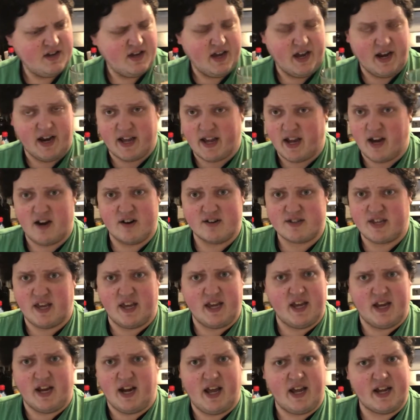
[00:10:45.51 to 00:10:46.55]
And I
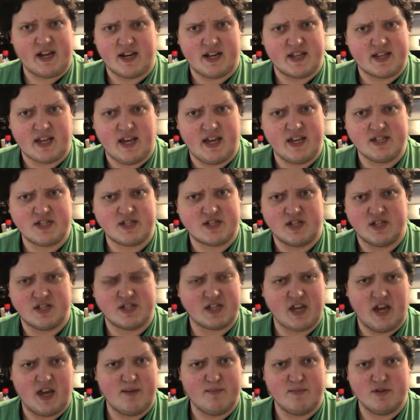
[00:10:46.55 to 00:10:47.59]
guarantee it ain't going to taste the
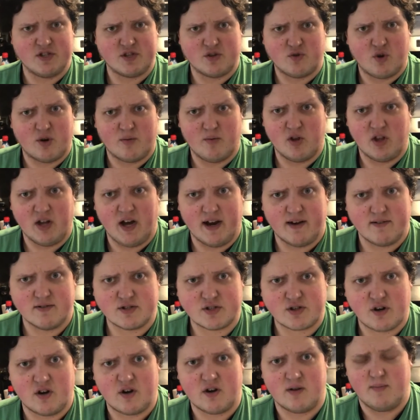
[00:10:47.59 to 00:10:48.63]
same as a normal Irish
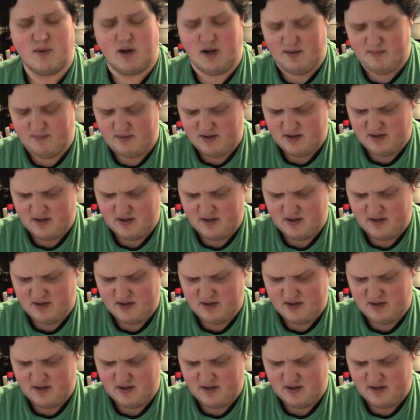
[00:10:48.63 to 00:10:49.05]
car bomb.